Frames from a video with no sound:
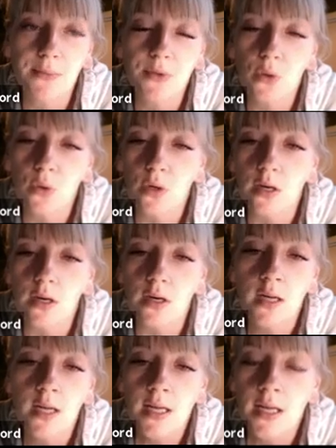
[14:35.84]
your
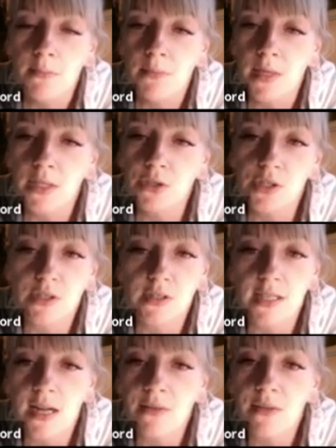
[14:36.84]
pictures
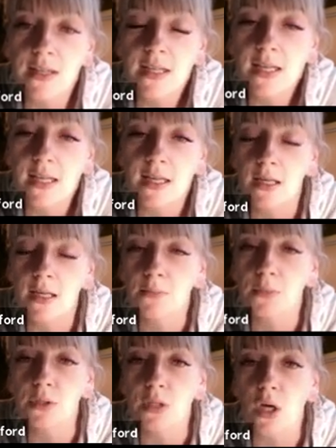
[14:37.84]
and everything
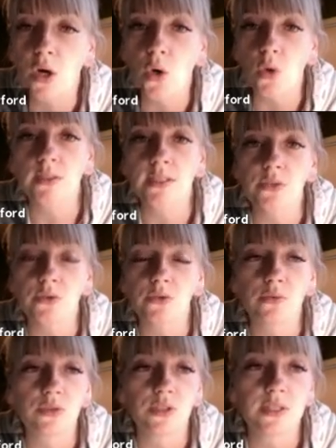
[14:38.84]
below
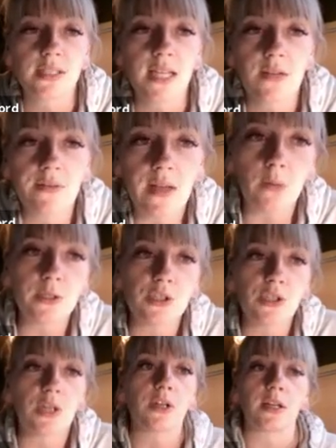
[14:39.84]
to just kind of help
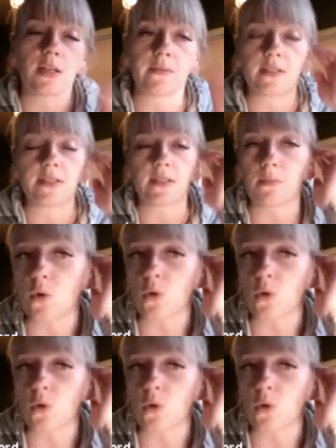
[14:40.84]
each other, give us some